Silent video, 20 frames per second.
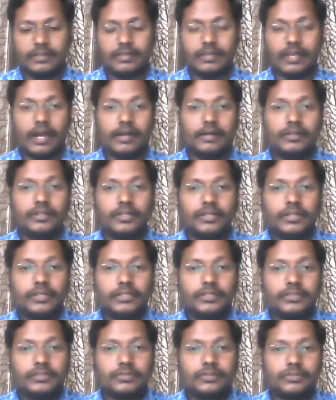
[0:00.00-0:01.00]
yeah,
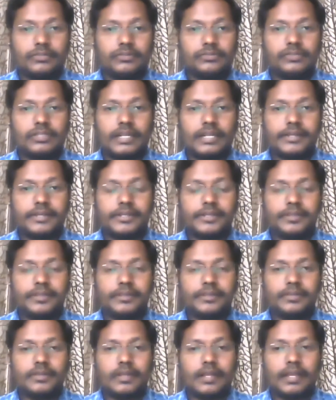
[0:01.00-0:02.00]
so
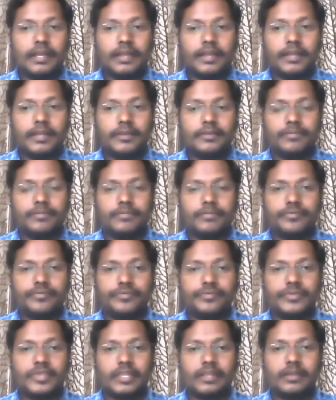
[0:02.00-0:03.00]
selecting a
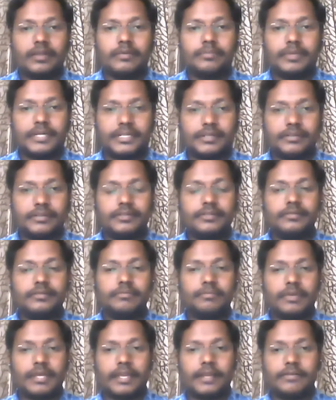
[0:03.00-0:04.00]
particular
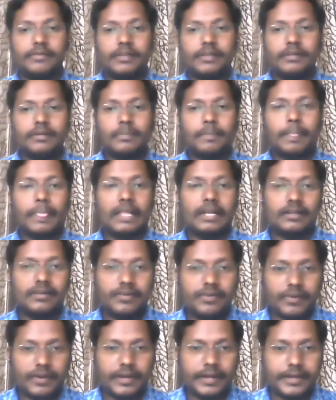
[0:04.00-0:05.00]
behavioral
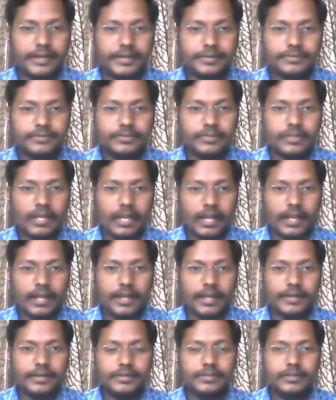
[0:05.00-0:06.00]
trait
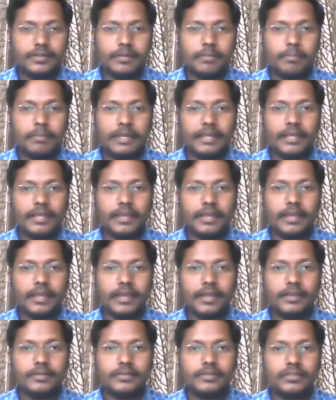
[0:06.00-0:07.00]
and making
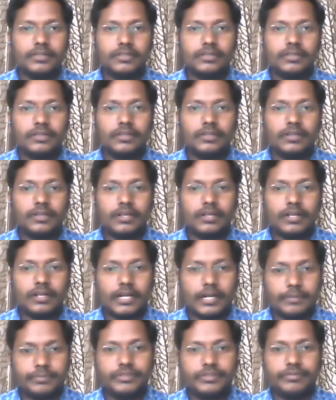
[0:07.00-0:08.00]
a
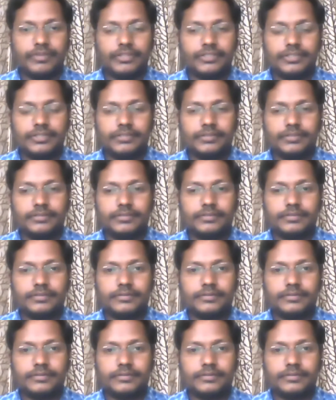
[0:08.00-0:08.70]
observation,